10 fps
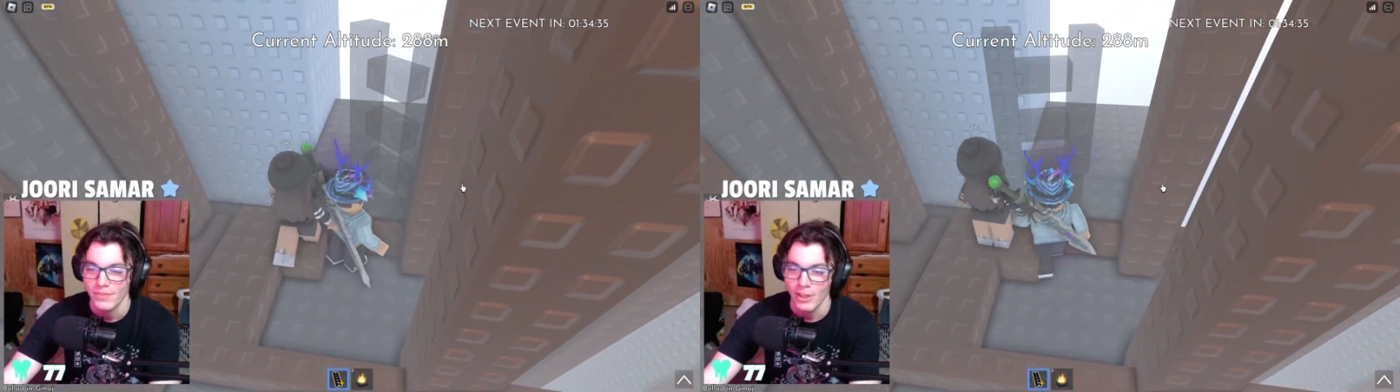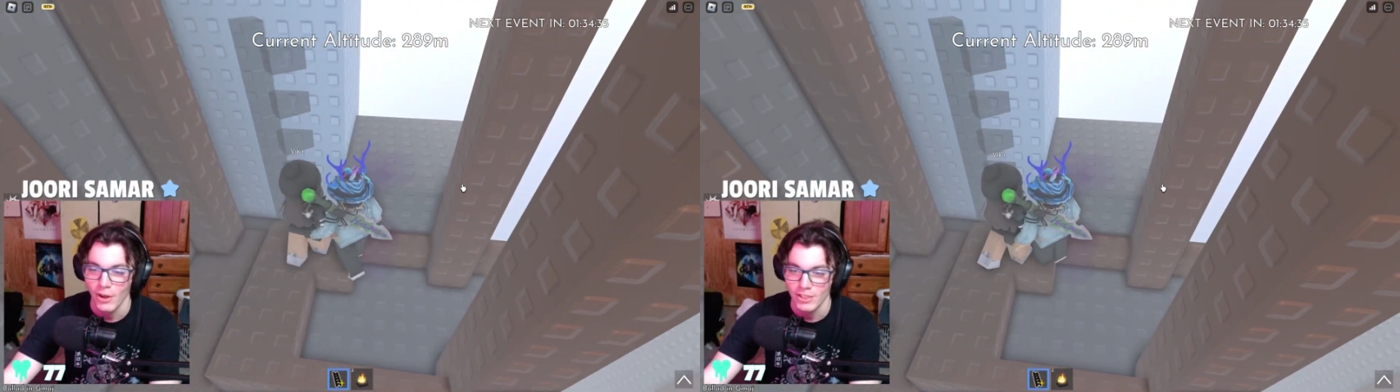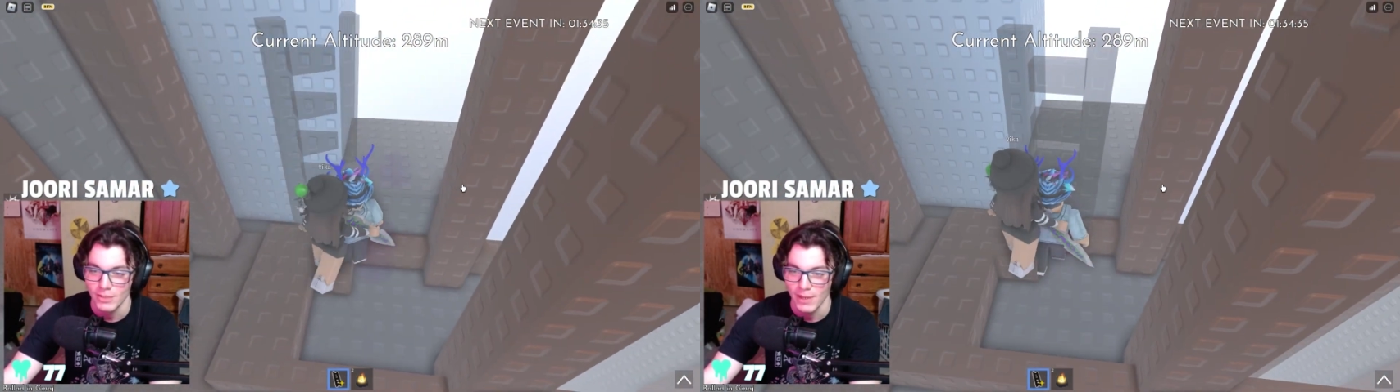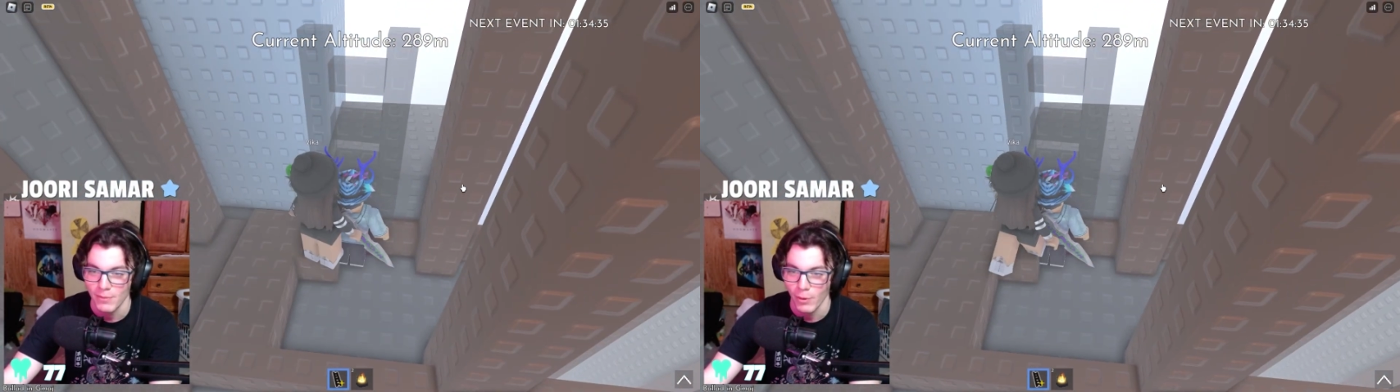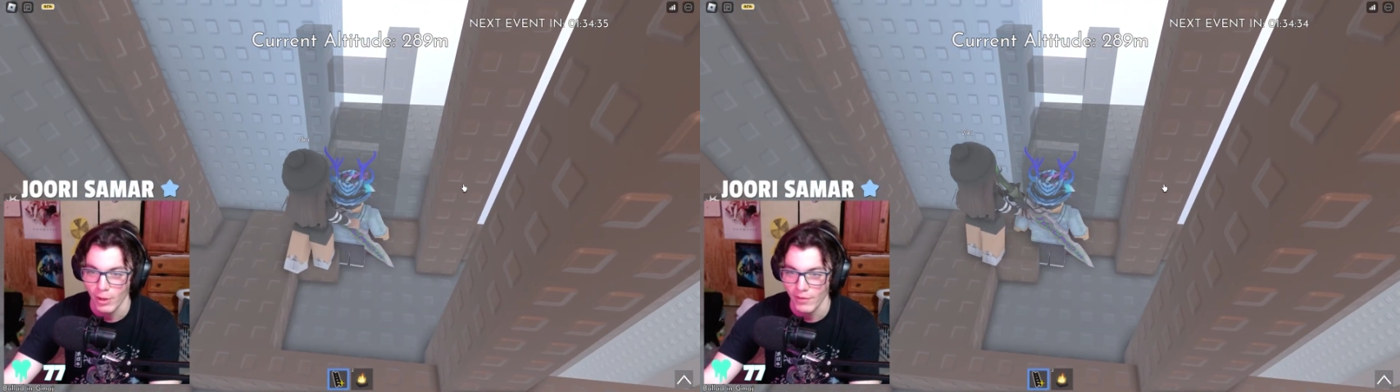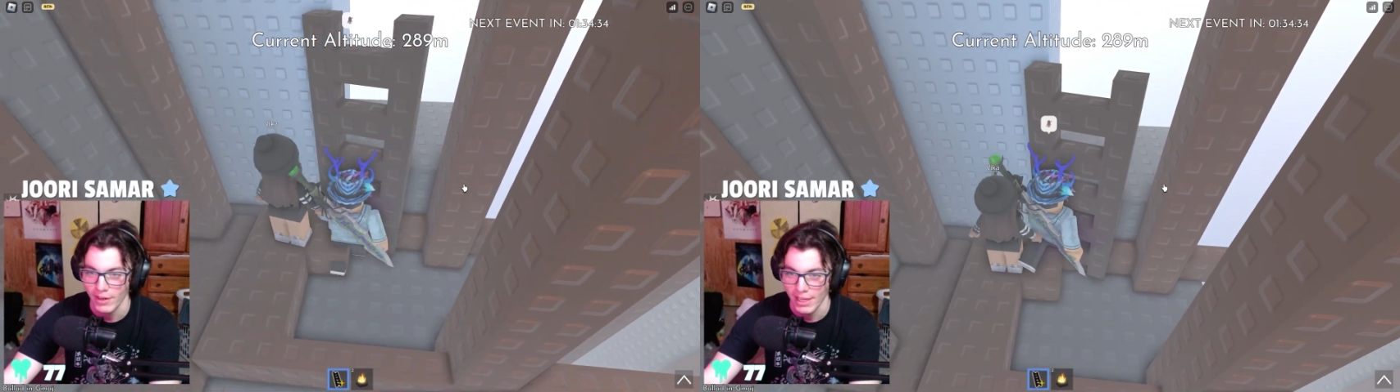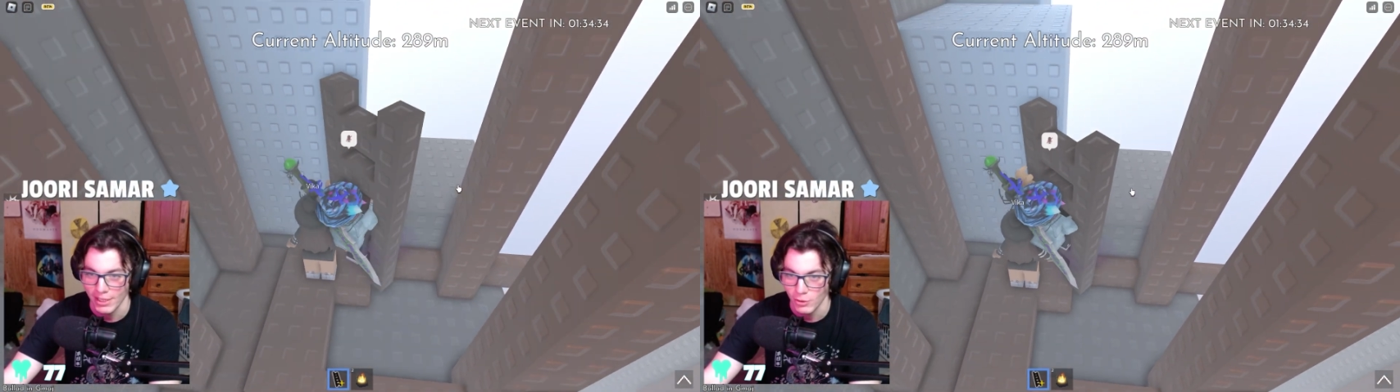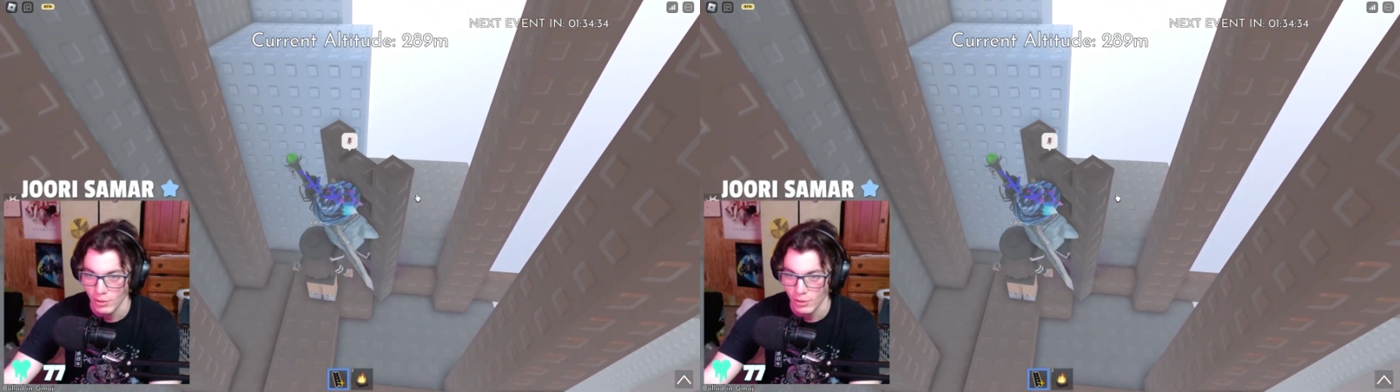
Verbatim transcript: no, I just make poor financial